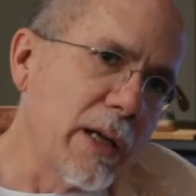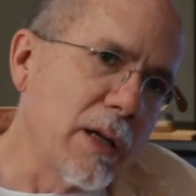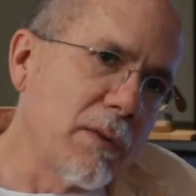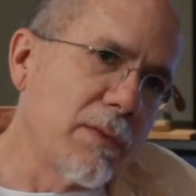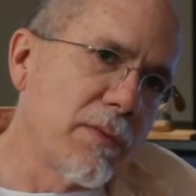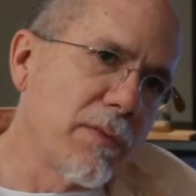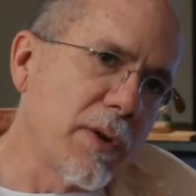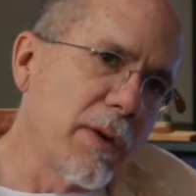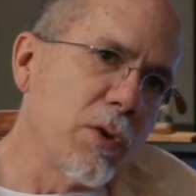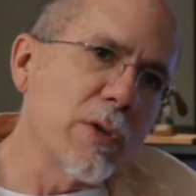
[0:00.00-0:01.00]

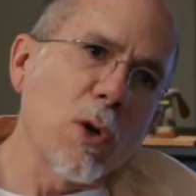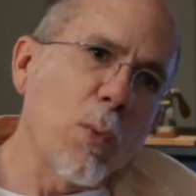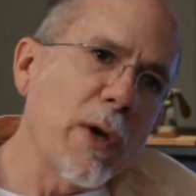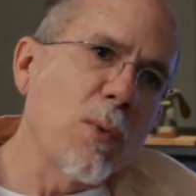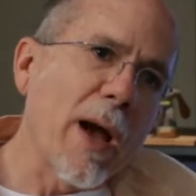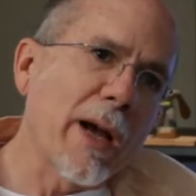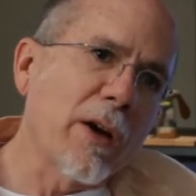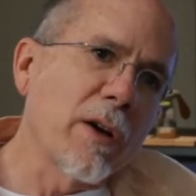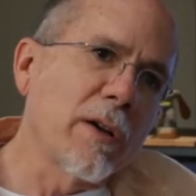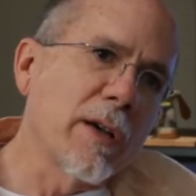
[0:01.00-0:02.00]
of using a weed
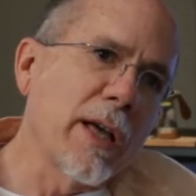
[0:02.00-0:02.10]
whacker